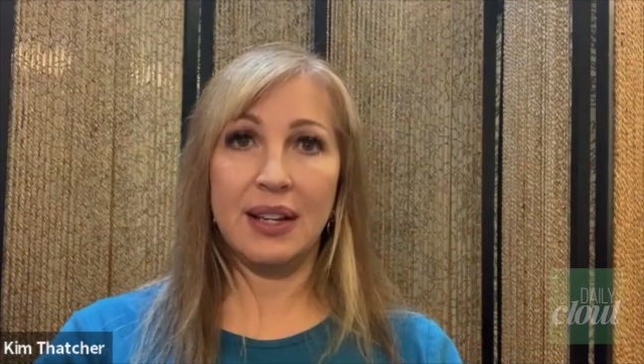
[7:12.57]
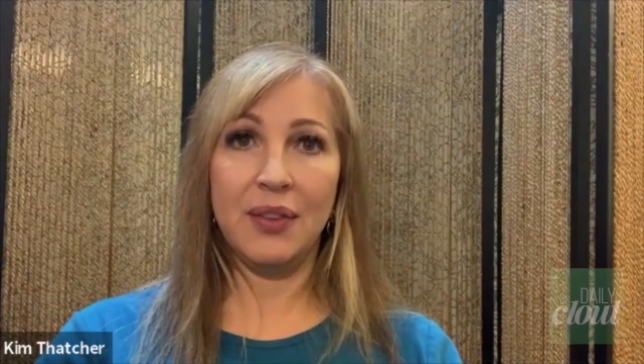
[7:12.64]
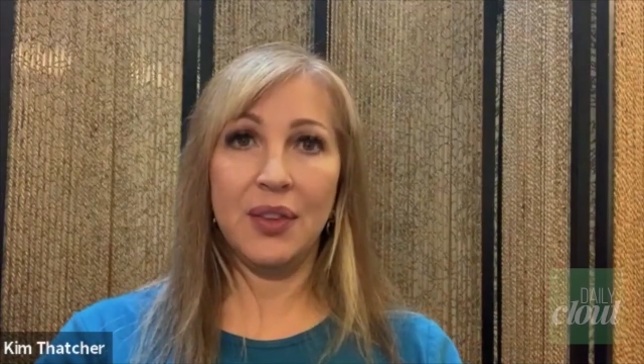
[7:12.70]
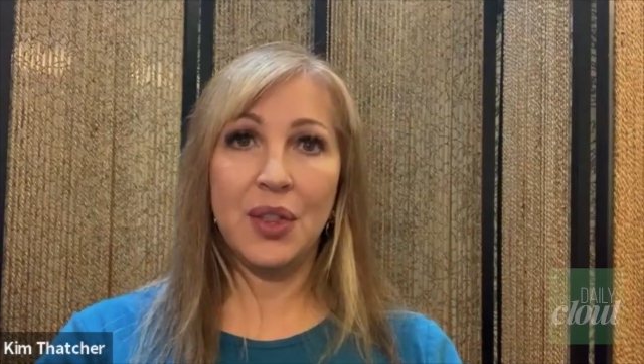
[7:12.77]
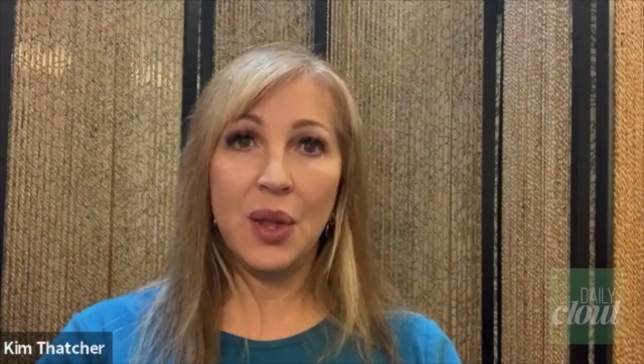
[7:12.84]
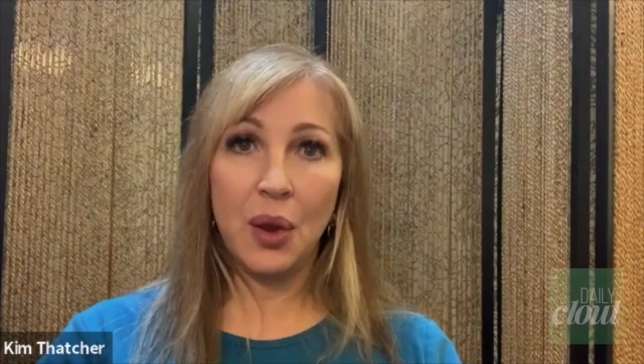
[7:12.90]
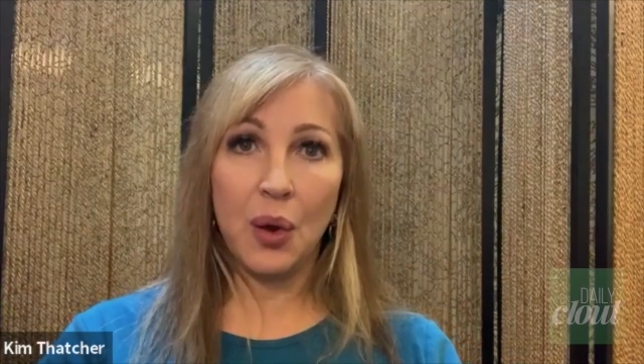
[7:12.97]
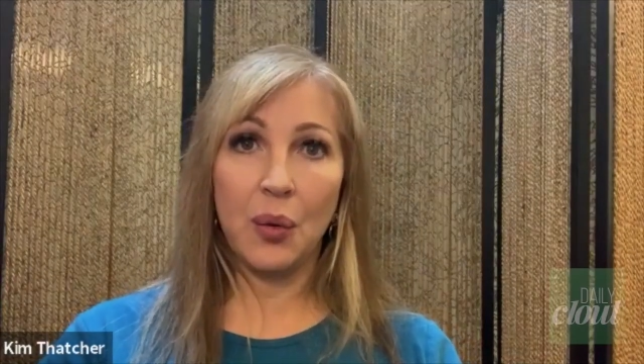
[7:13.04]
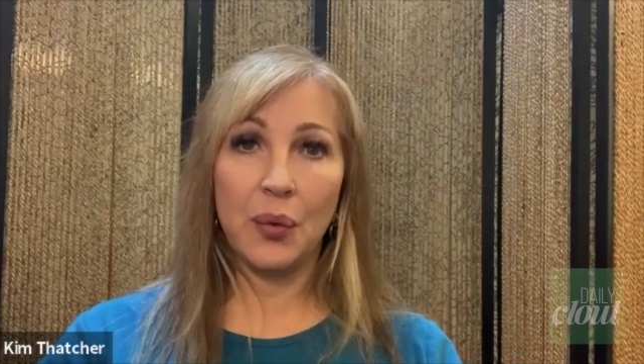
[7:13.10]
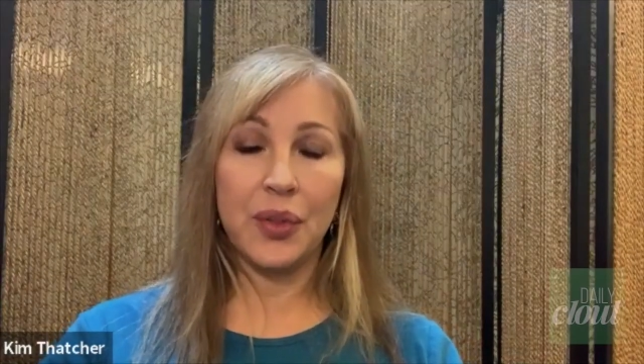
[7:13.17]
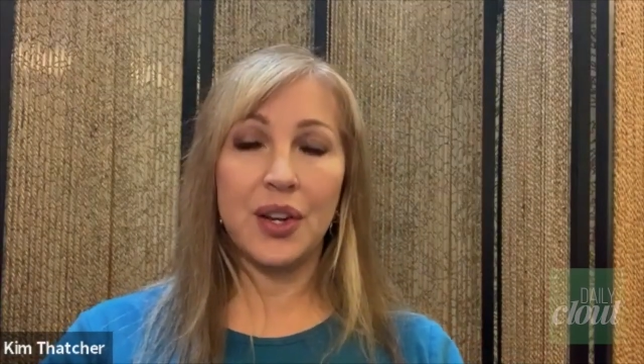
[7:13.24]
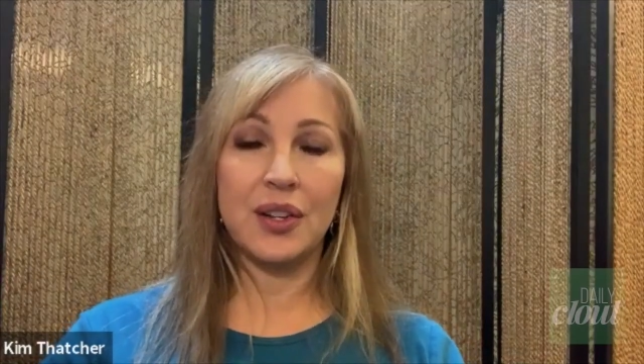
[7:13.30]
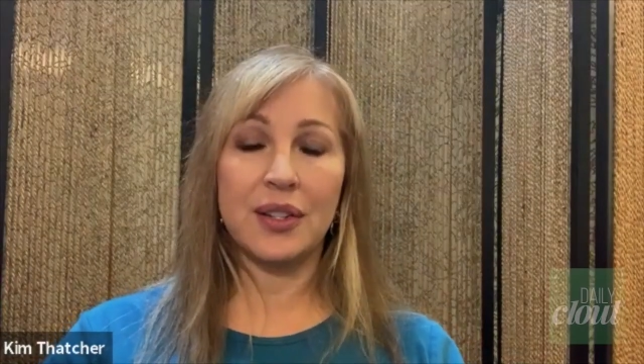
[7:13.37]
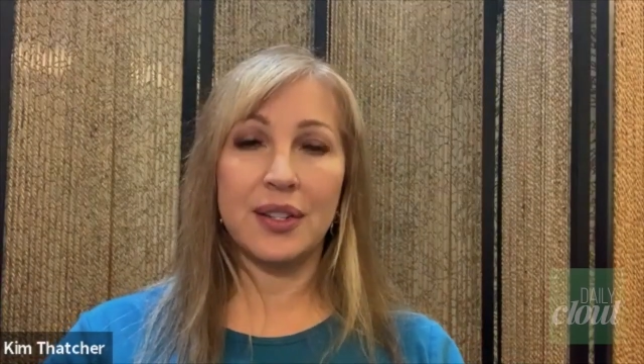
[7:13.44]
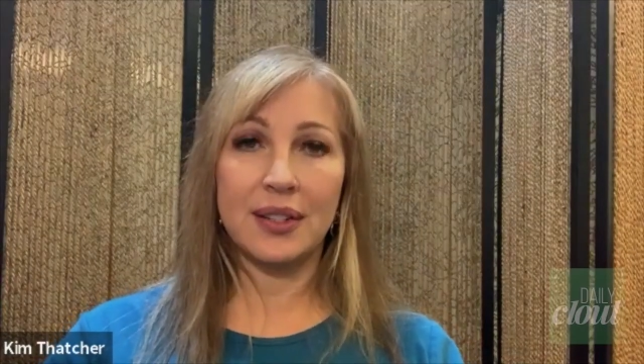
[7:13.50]
even though
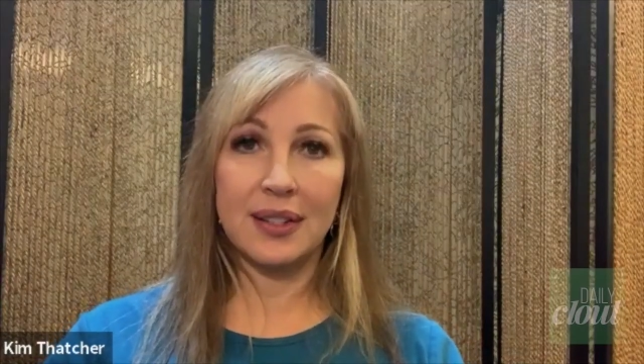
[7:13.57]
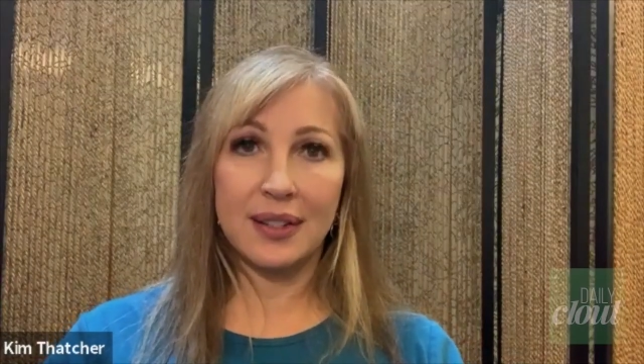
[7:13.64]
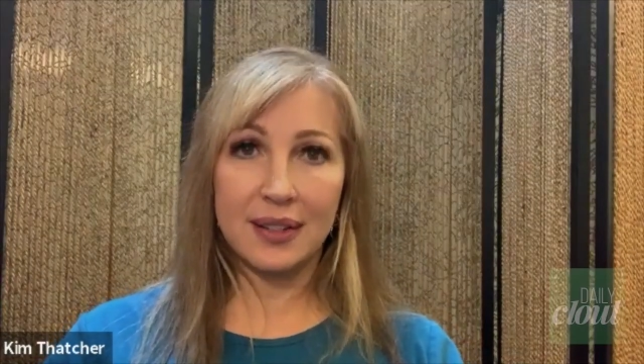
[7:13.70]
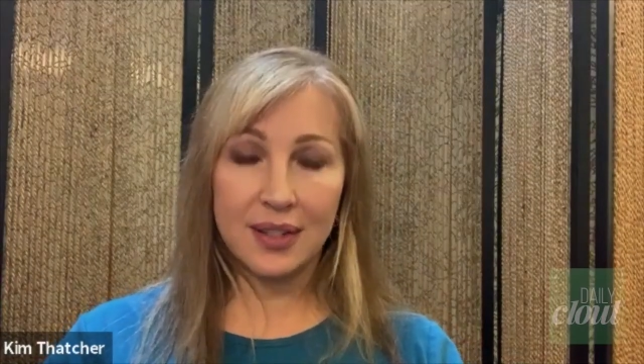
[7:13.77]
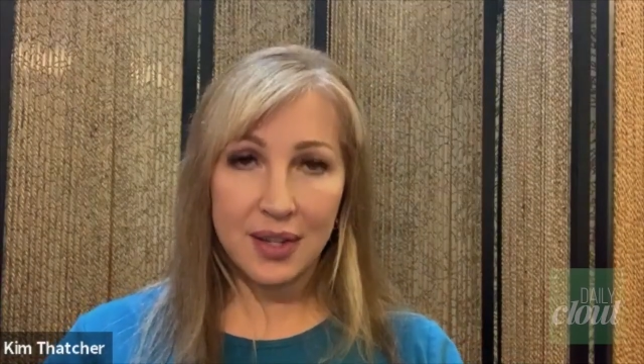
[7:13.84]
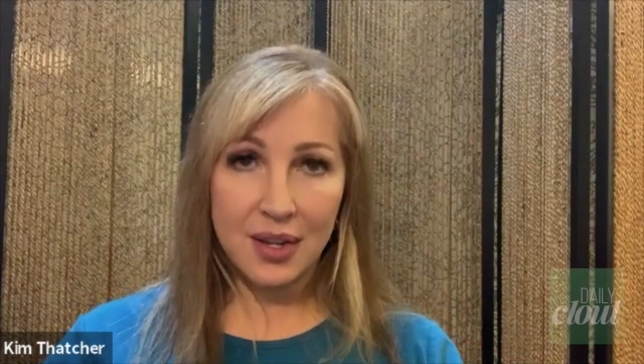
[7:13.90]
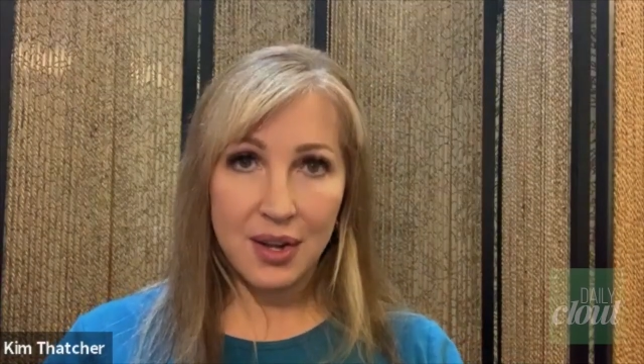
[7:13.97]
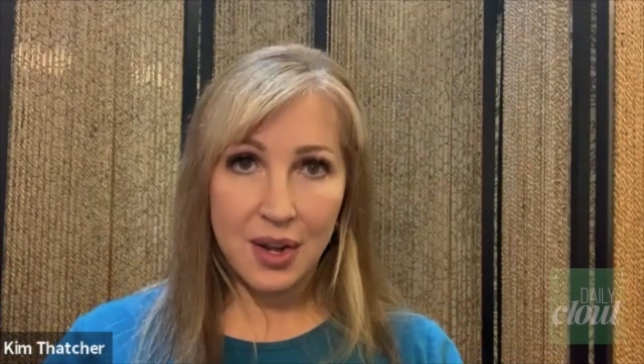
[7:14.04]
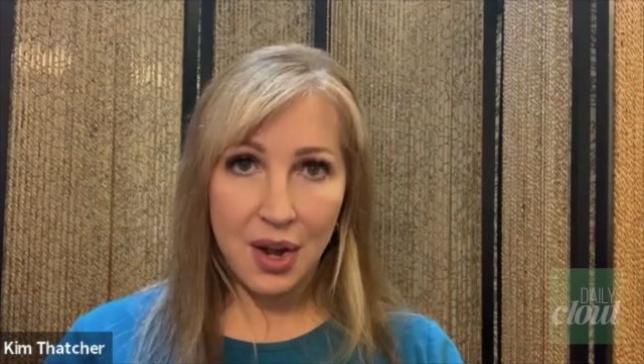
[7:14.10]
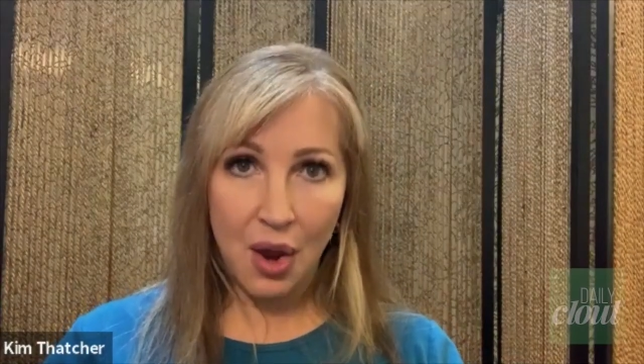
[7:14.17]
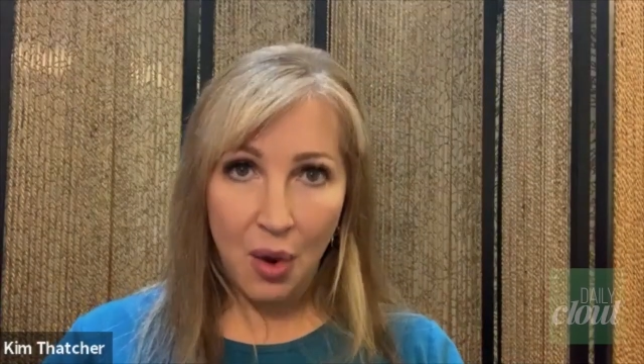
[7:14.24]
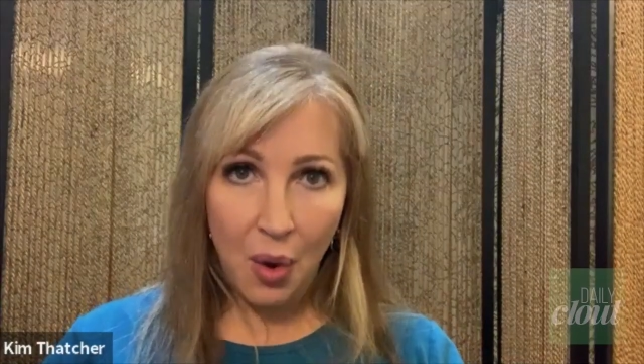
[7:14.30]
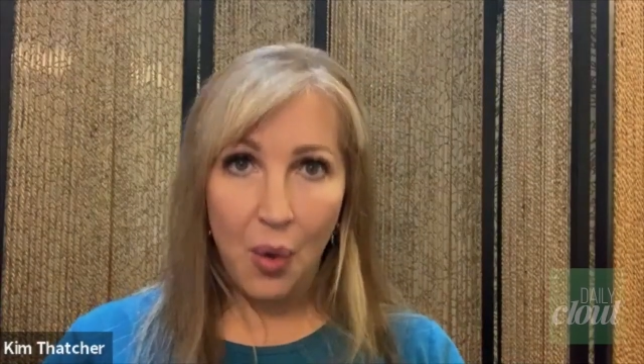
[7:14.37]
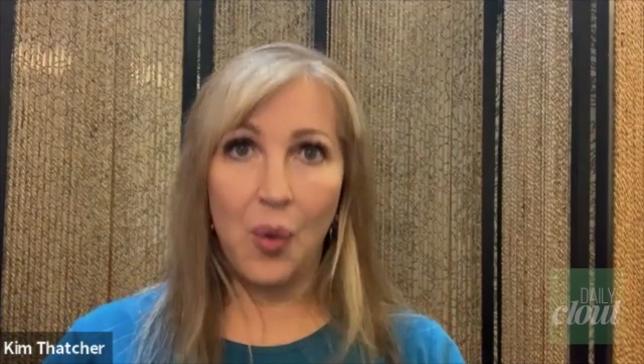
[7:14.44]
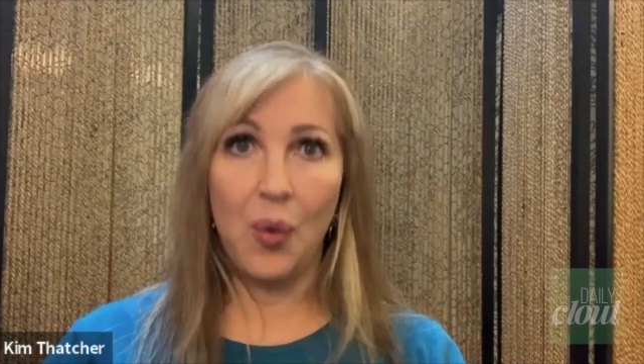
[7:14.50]
there's
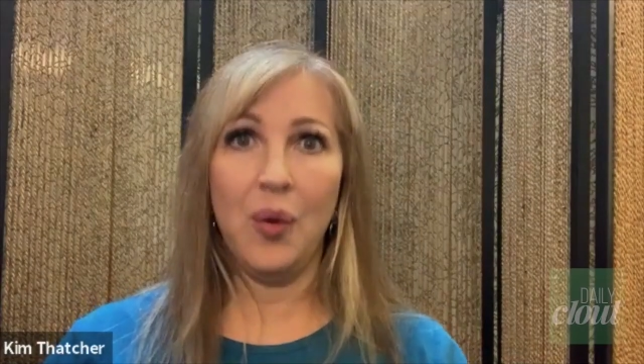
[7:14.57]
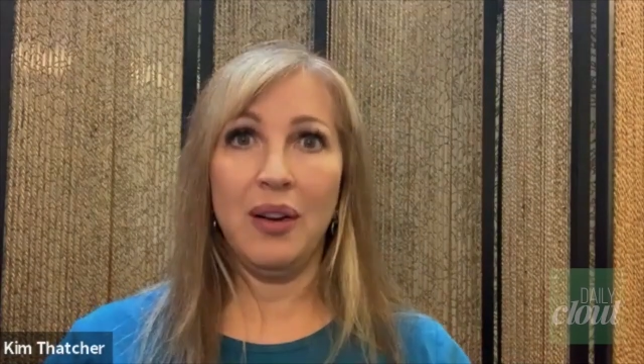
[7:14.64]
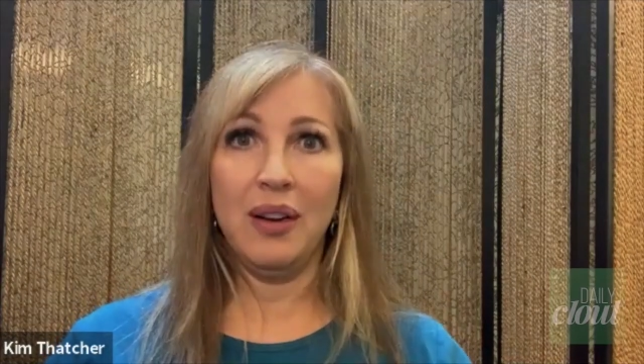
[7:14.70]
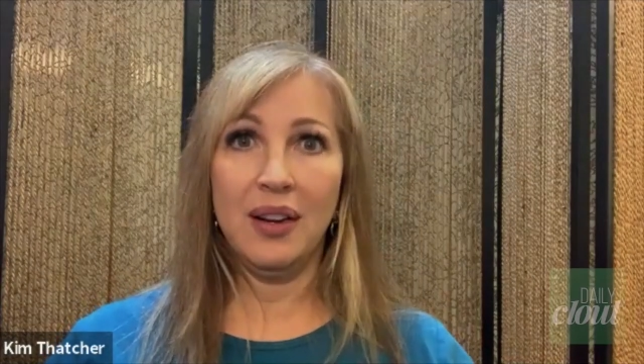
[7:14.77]
no